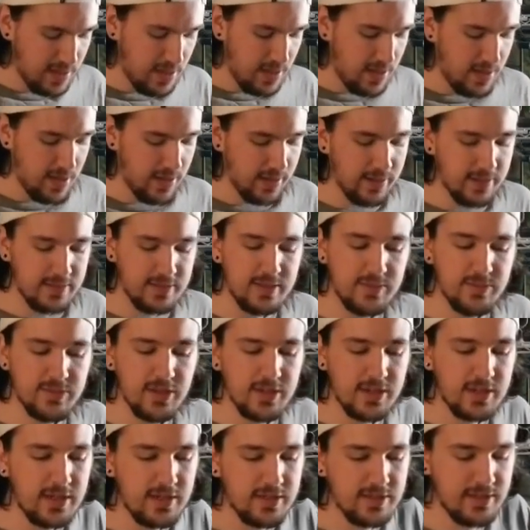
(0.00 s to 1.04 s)
And it seems
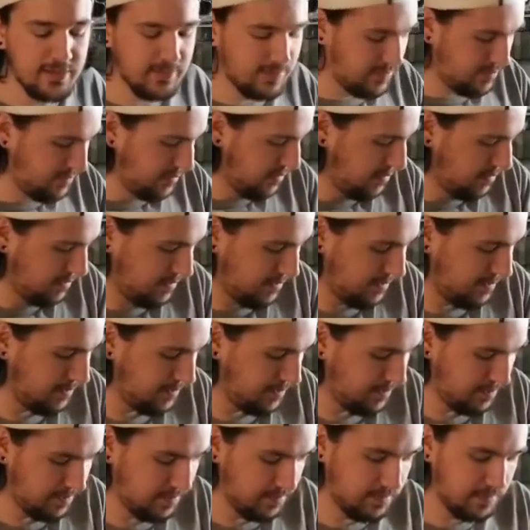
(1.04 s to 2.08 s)
like he's in
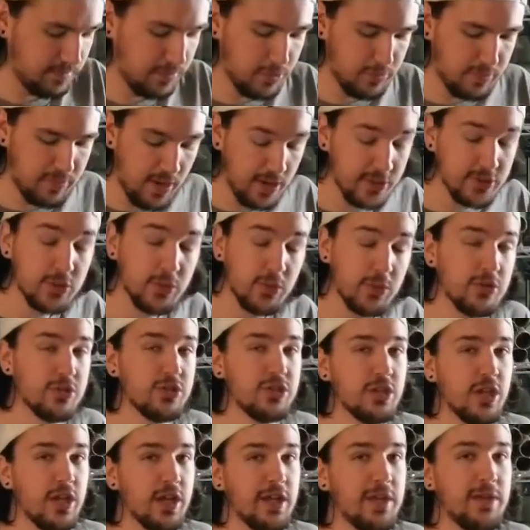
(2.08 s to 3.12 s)
perpetual
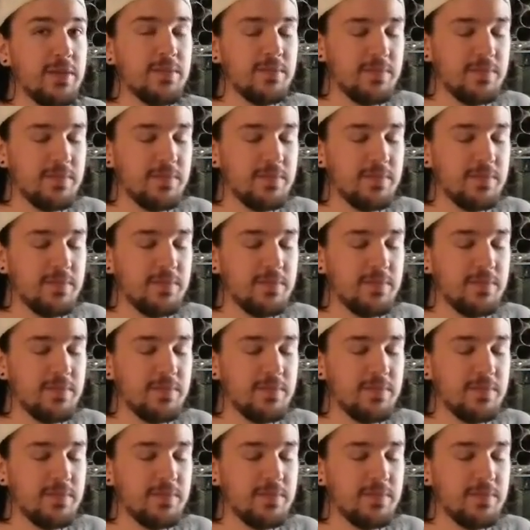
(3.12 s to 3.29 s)
shed.